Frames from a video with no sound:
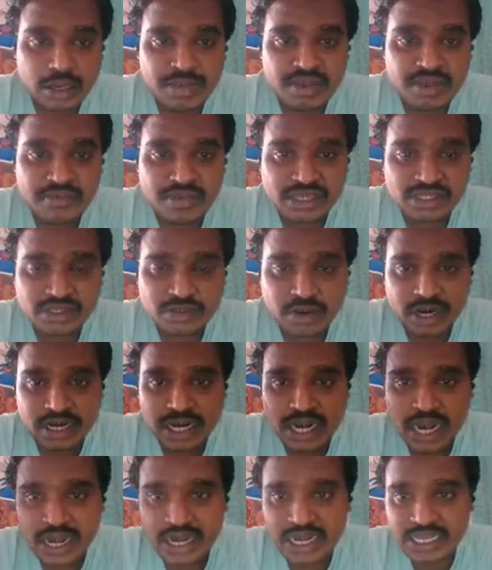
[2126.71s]
incoming
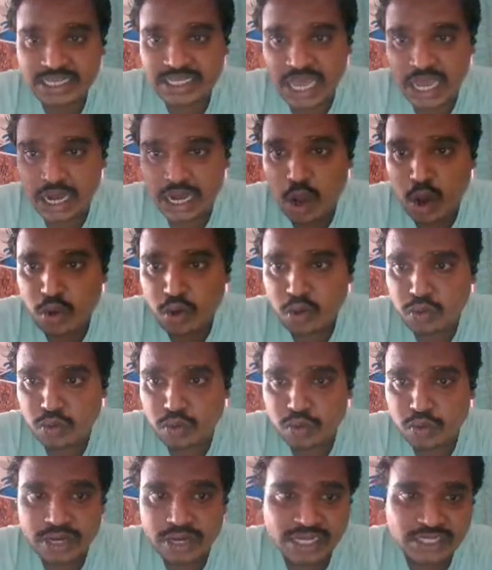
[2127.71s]
wastewater, and is
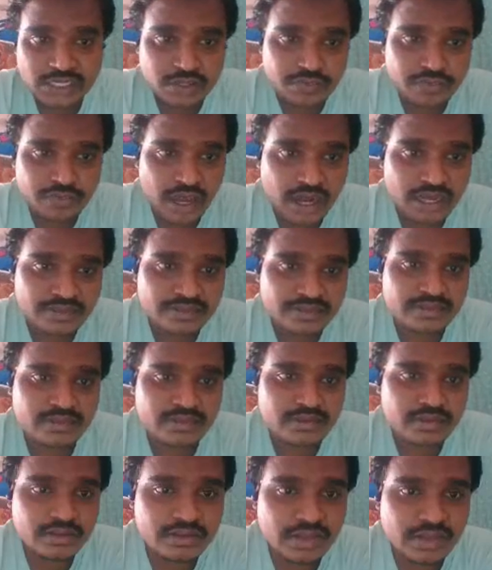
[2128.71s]
allowed to rest
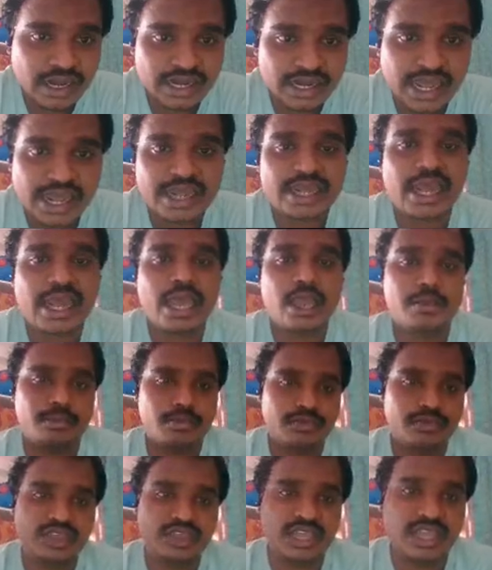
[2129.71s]
for
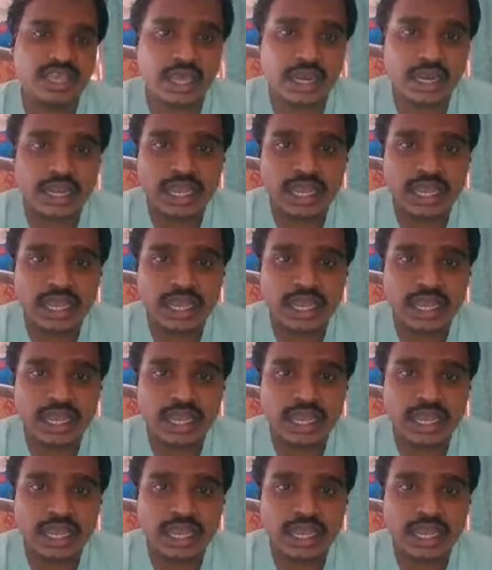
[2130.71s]
certain time.